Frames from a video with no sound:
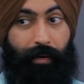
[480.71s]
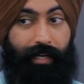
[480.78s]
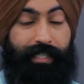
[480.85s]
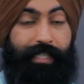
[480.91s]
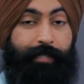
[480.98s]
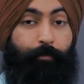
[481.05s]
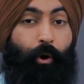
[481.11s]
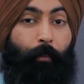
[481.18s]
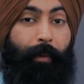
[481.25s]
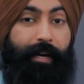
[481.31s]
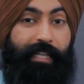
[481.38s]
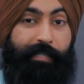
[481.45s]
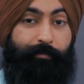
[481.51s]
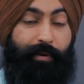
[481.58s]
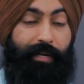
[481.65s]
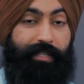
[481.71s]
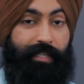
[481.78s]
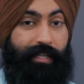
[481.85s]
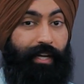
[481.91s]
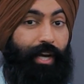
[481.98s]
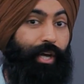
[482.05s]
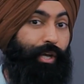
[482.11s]
because as more money is
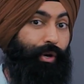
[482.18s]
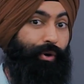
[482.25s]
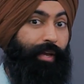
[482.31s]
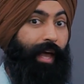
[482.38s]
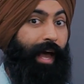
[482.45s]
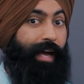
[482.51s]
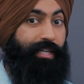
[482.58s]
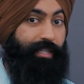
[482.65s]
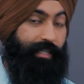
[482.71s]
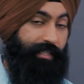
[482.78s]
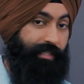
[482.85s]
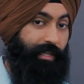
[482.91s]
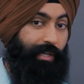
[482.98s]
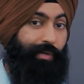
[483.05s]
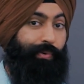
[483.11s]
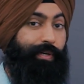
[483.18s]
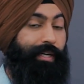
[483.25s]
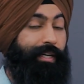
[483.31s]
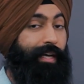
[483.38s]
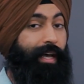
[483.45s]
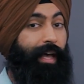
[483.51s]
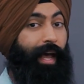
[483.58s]
printed, your cash gets
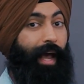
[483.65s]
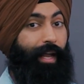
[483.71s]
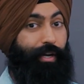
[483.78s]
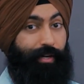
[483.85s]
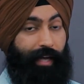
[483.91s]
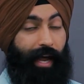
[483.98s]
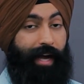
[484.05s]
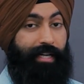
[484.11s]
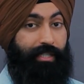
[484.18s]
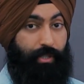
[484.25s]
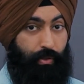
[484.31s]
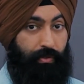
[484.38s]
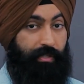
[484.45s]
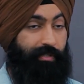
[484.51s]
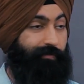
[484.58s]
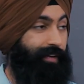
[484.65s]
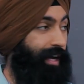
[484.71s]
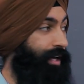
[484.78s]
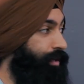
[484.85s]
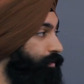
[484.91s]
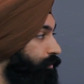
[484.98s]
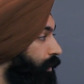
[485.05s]
diluted and your cash loses
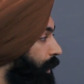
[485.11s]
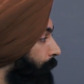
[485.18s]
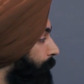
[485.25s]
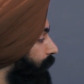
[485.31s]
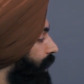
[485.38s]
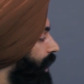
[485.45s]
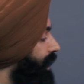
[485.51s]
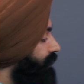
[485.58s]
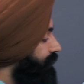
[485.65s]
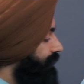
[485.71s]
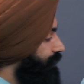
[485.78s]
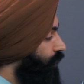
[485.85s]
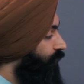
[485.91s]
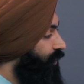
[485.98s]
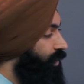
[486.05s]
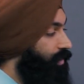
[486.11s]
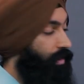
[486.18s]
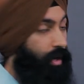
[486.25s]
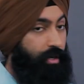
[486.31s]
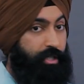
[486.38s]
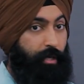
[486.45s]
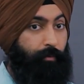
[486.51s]
value. But assets over the
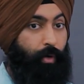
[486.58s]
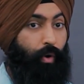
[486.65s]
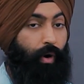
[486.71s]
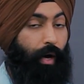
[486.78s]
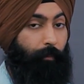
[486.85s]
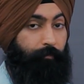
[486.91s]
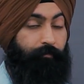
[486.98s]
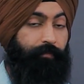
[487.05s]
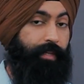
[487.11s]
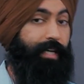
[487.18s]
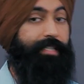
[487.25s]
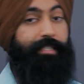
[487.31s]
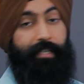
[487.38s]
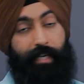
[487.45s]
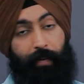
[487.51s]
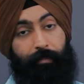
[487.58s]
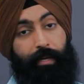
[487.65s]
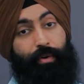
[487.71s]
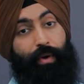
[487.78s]
long term go up. Yes, there can be